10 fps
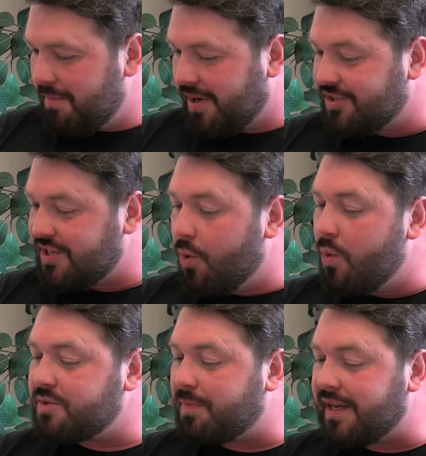because he
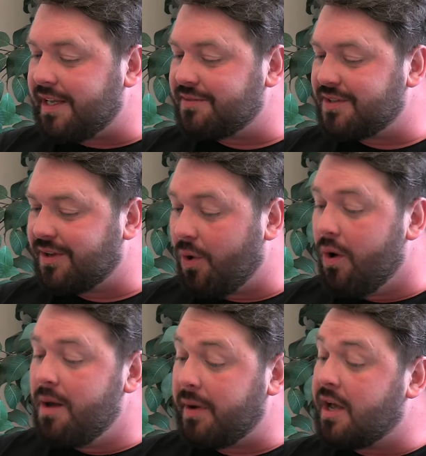always believes,
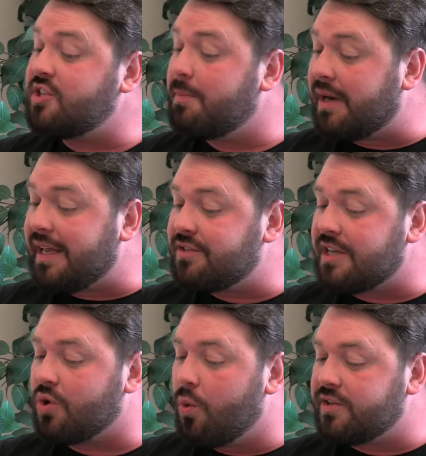or because he believes
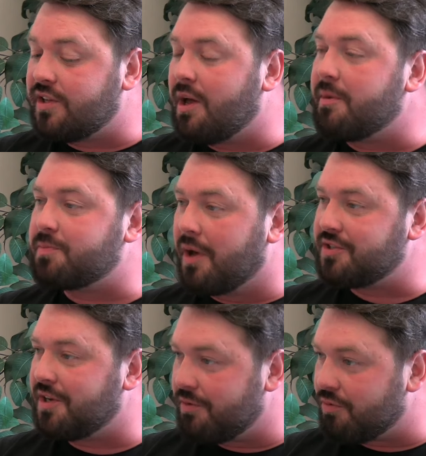he's always the dumbest
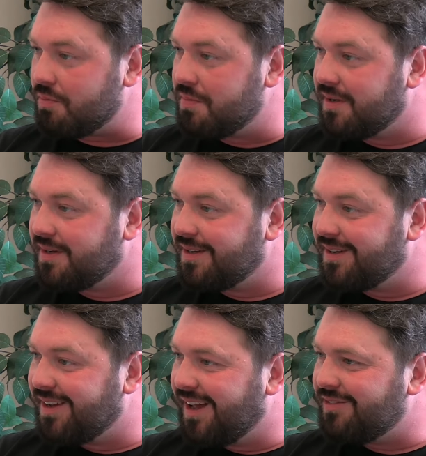person in the room.
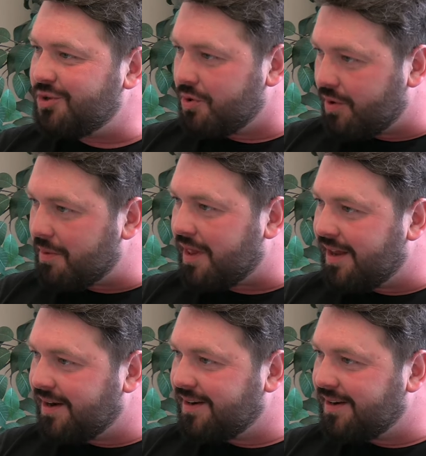Do you agree with that?